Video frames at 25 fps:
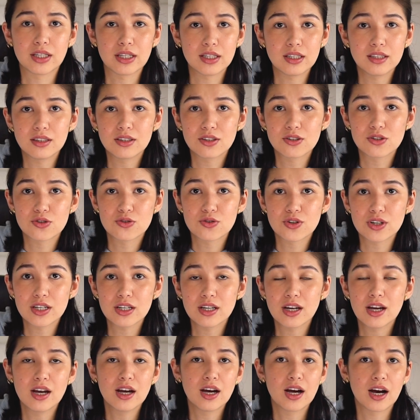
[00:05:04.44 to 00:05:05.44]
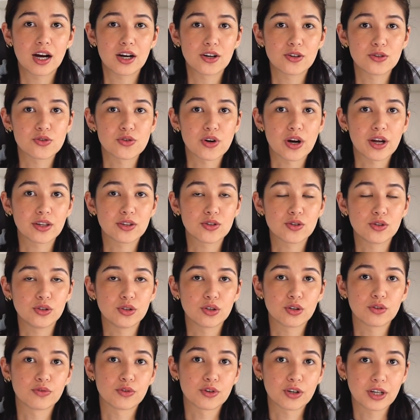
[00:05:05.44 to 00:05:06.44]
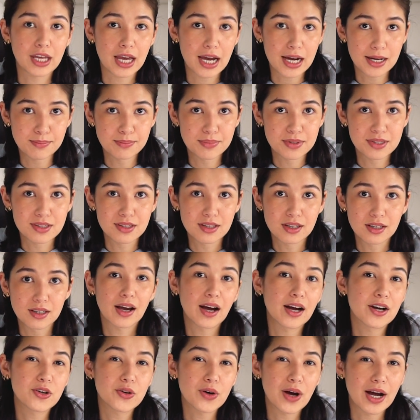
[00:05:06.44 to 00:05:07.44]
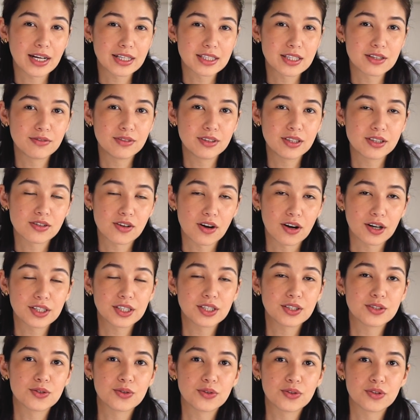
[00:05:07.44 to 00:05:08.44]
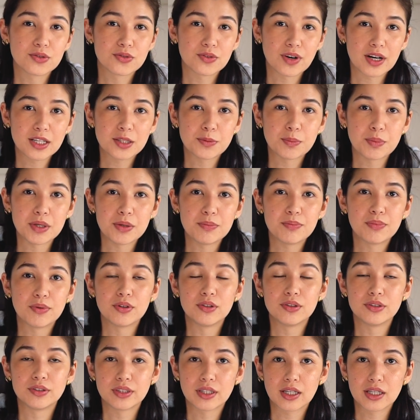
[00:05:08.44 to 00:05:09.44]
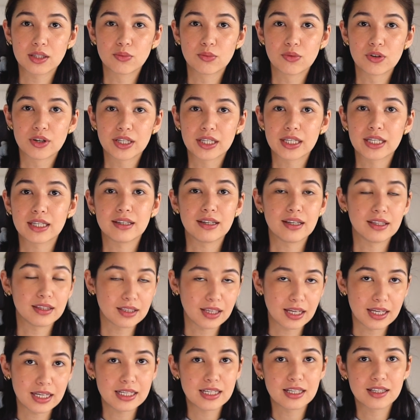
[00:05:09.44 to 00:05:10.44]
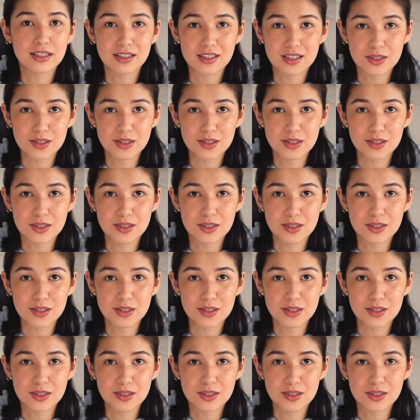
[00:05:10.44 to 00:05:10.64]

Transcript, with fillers: the industry? Are you trying to look for gaps? Are you actively talking to the right people, networking, and gaining